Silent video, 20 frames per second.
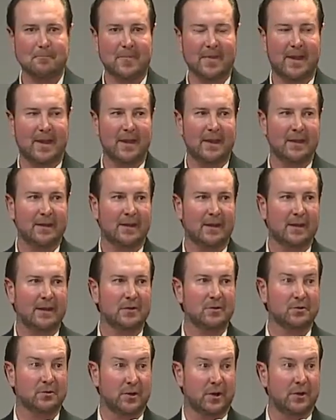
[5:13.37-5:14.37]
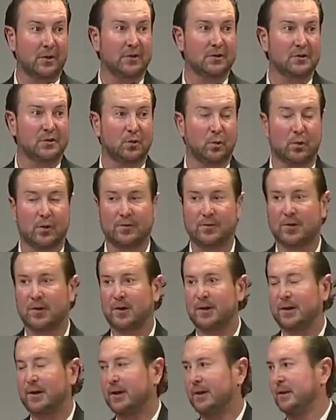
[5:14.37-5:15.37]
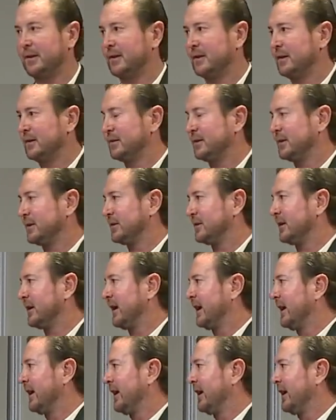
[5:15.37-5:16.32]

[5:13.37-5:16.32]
And uh, he was running his dwarf car down there on dirt.